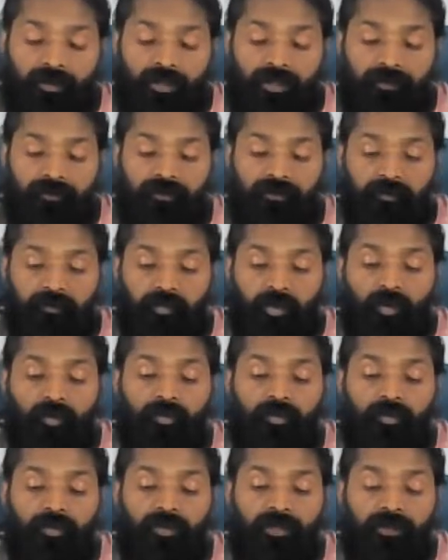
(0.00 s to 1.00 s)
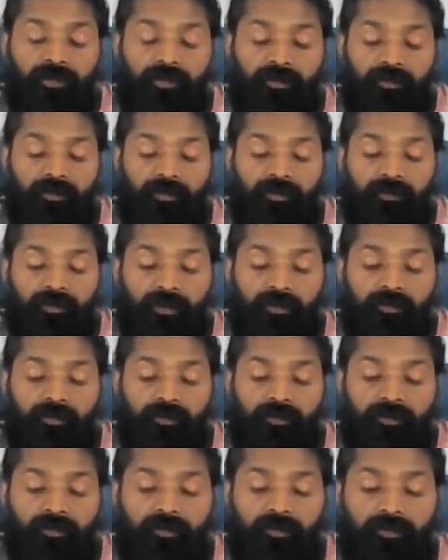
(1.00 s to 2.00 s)
it is probably
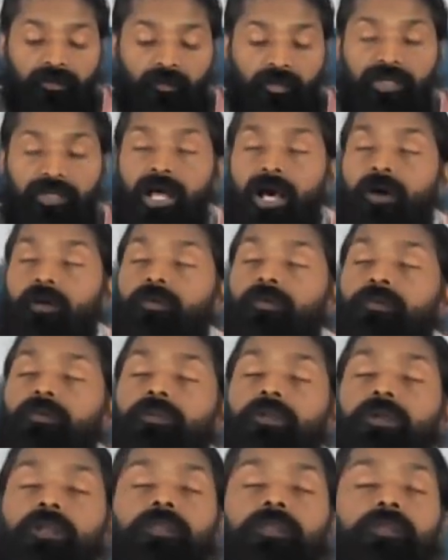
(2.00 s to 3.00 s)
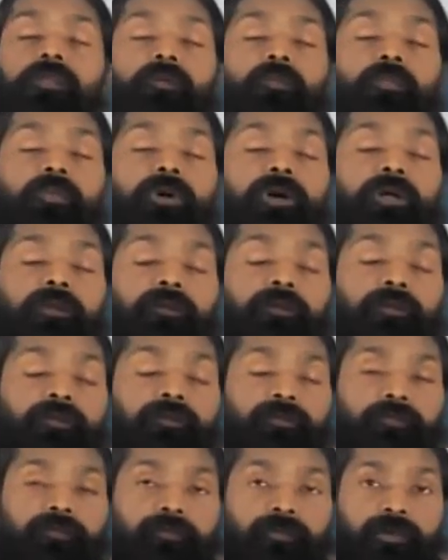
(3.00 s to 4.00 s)
done without any
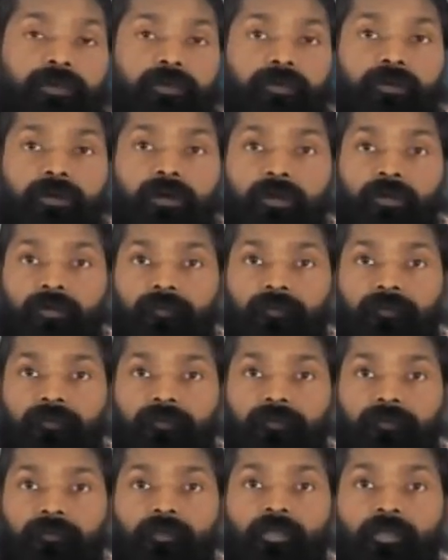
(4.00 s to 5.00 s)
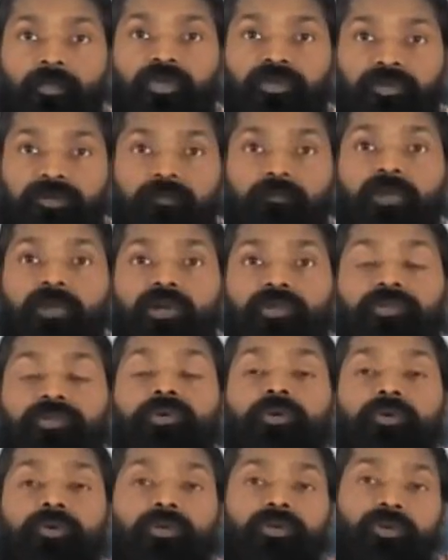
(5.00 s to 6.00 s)
awareness at all, which is the
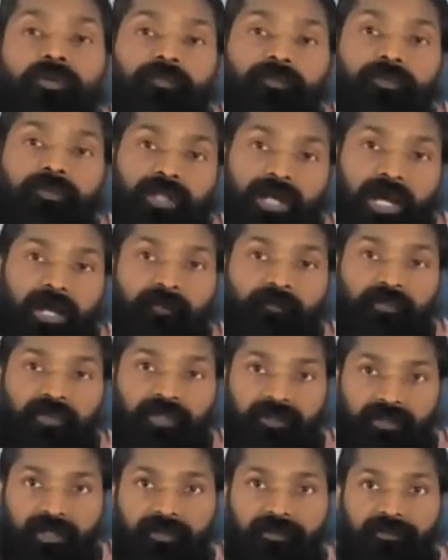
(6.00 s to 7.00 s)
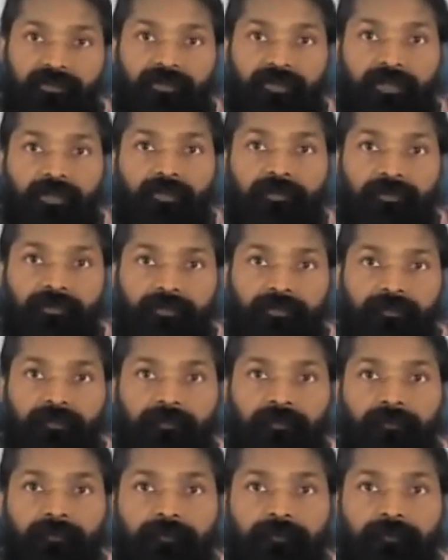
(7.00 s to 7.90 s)
majority of the time the case is.